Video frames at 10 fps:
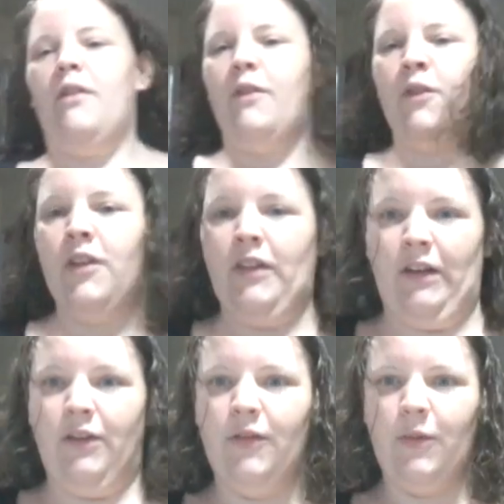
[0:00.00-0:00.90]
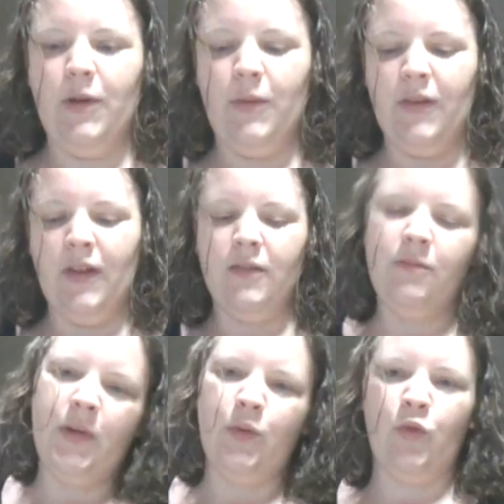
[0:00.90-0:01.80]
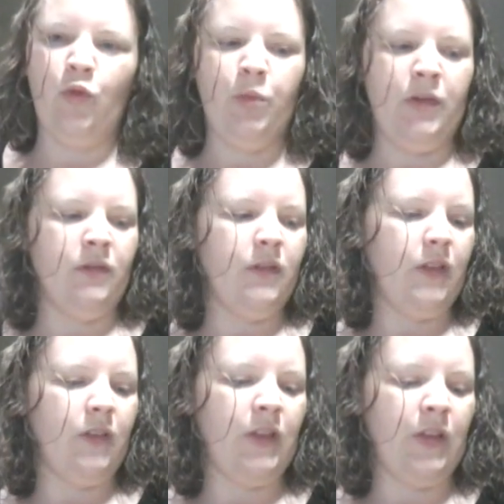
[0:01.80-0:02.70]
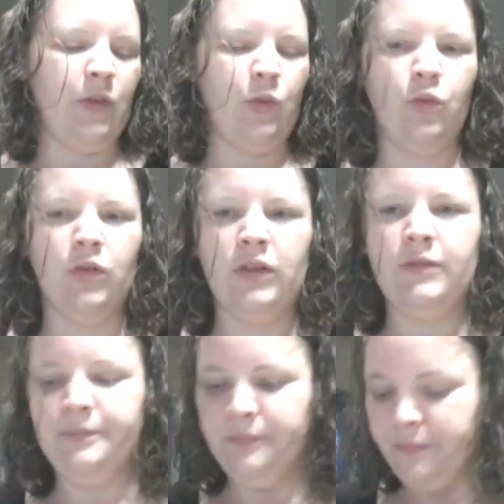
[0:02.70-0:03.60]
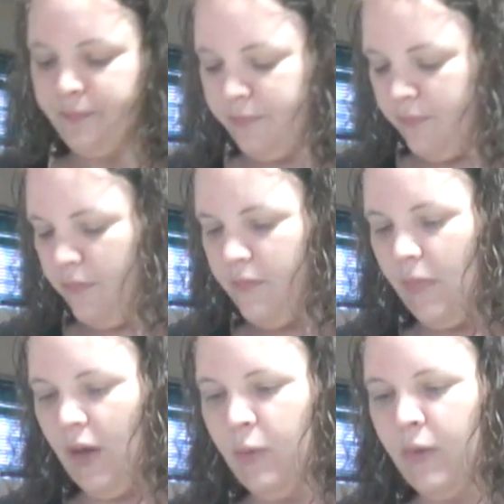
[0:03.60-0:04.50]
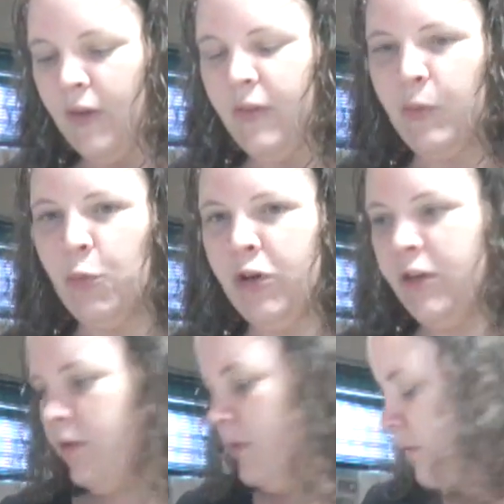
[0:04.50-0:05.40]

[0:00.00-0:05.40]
Sorry, I thought I heard someone outside. My door's open because it's nice and cool outside this morning.